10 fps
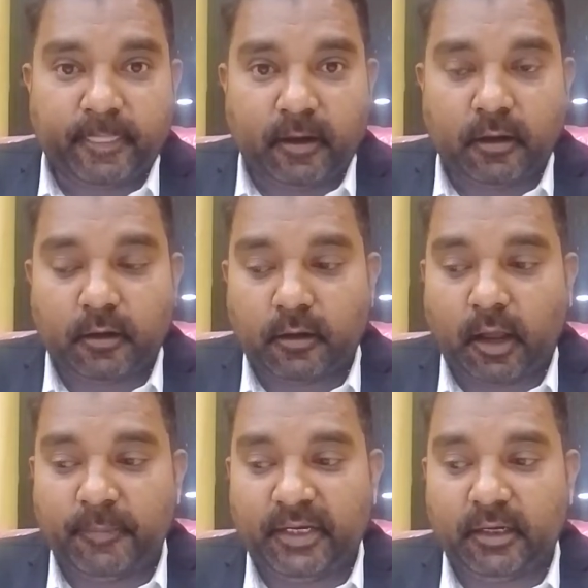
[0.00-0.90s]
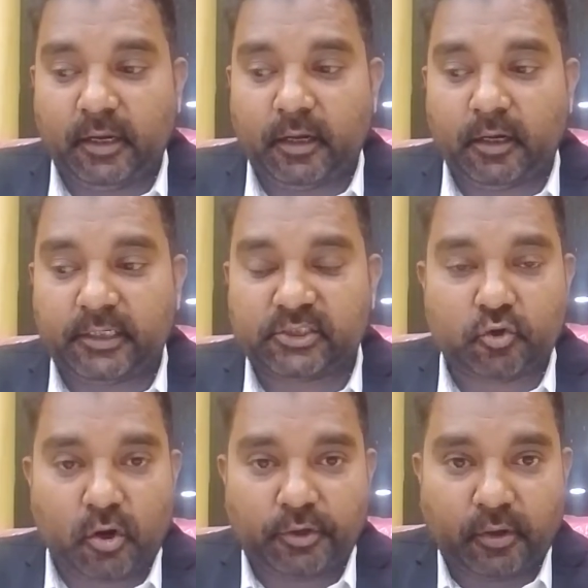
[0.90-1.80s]
it's
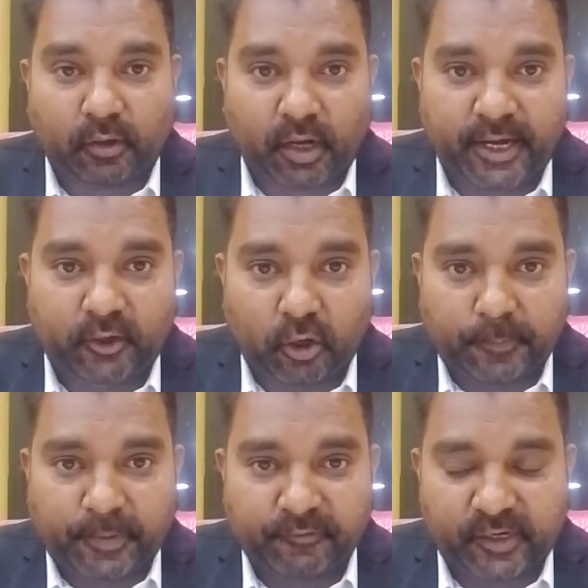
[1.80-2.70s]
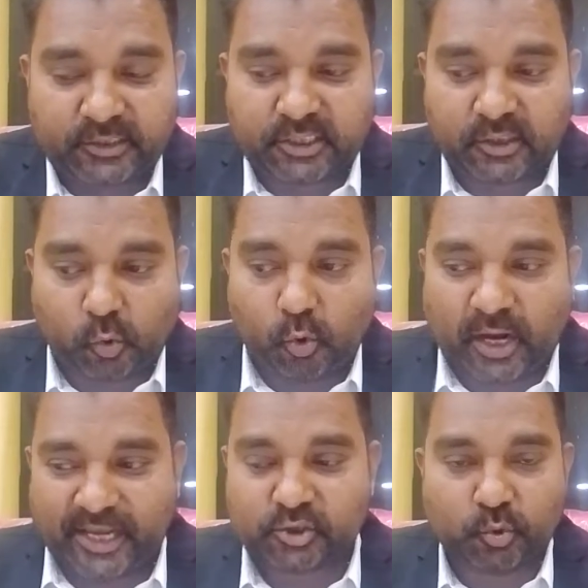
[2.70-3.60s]
not your right or privilege that court
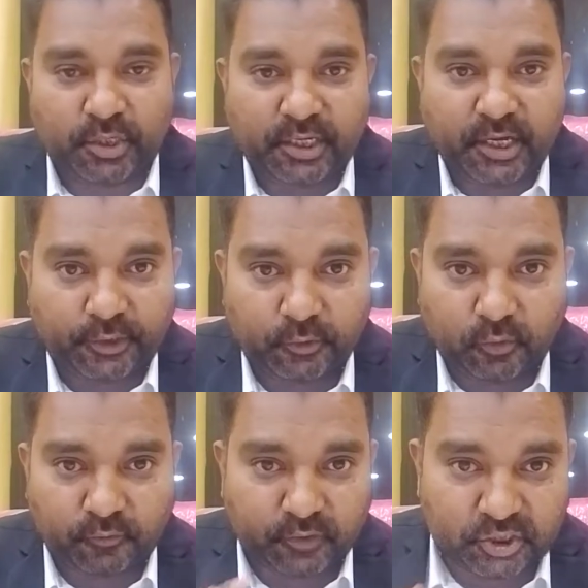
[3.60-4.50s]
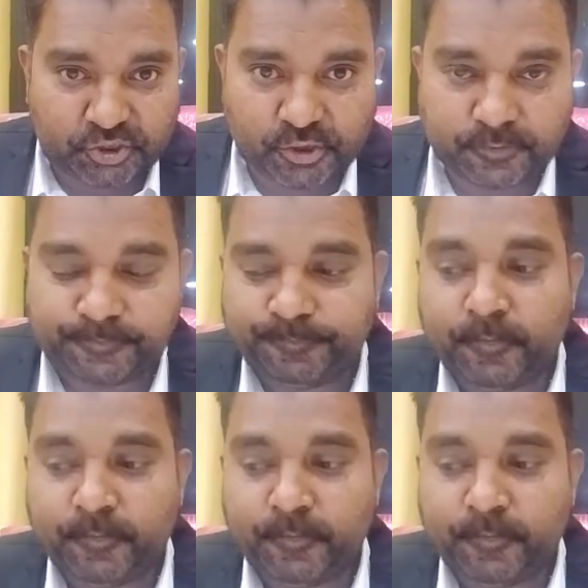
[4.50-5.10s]
has to hear your version.